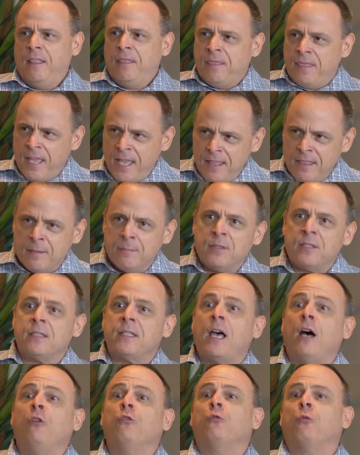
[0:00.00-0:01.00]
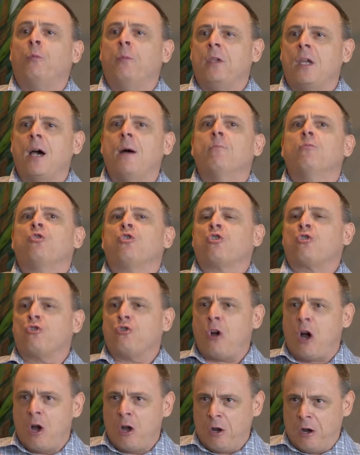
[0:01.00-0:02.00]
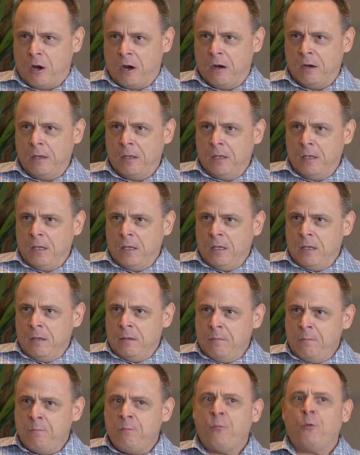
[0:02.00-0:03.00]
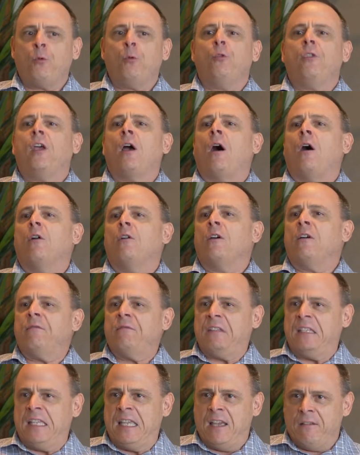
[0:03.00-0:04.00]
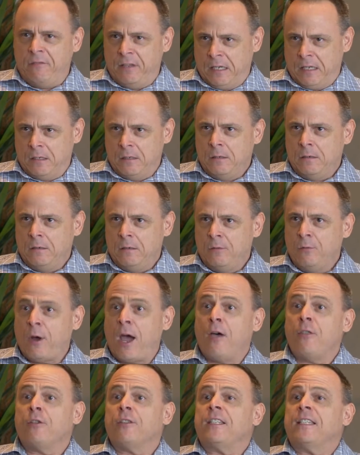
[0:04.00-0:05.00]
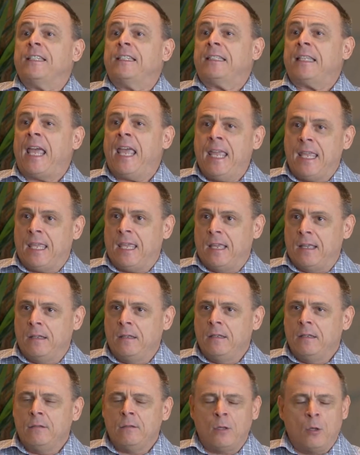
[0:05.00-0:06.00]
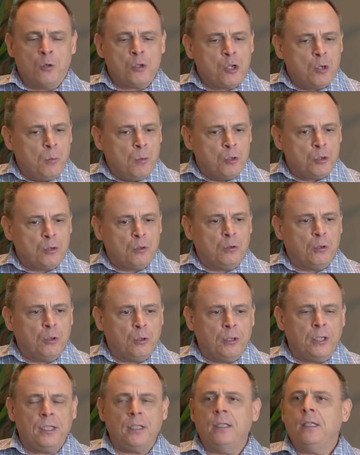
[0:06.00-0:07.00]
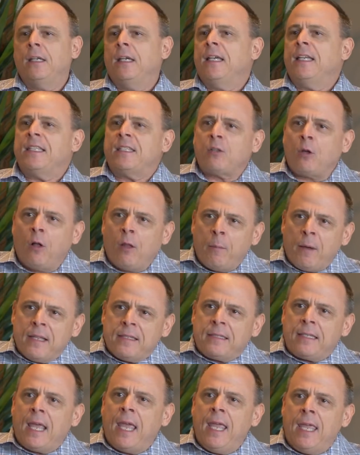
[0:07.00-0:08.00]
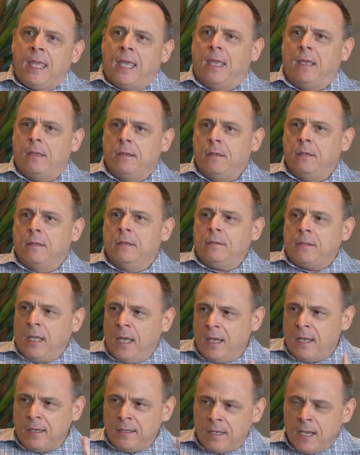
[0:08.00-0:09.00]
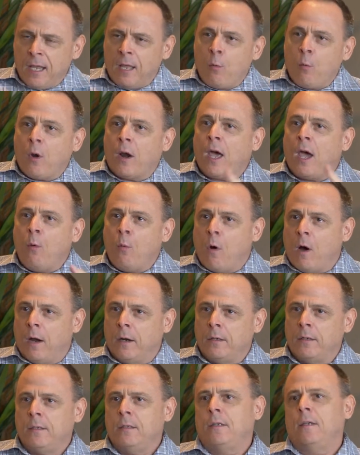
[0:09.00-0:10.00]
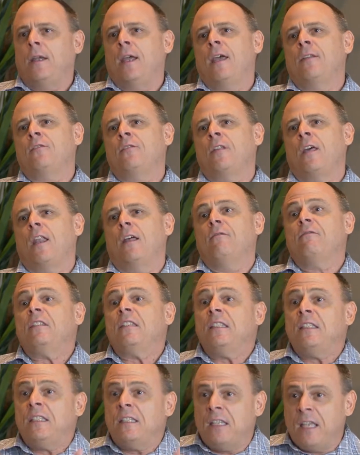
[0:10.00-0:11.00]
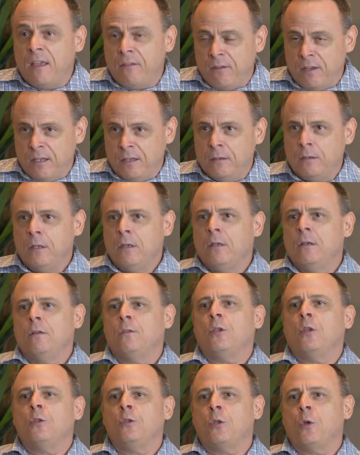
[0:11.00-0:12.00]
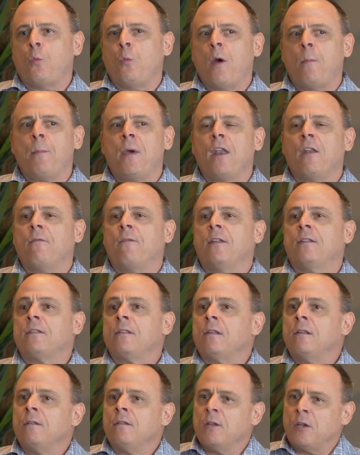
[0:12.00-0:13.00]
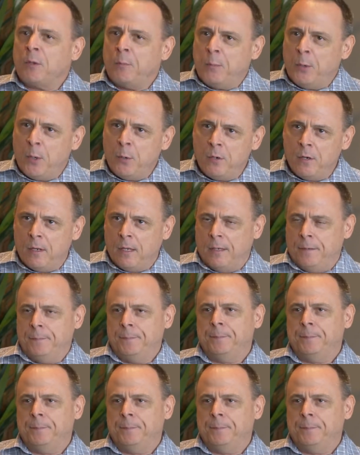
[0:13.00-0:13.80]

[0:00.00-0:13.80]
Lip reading: They themselves will become stronger through the art of giving rather than taking. Social emotional learning, it's all about taking what I want instead of giving to what benefits the community.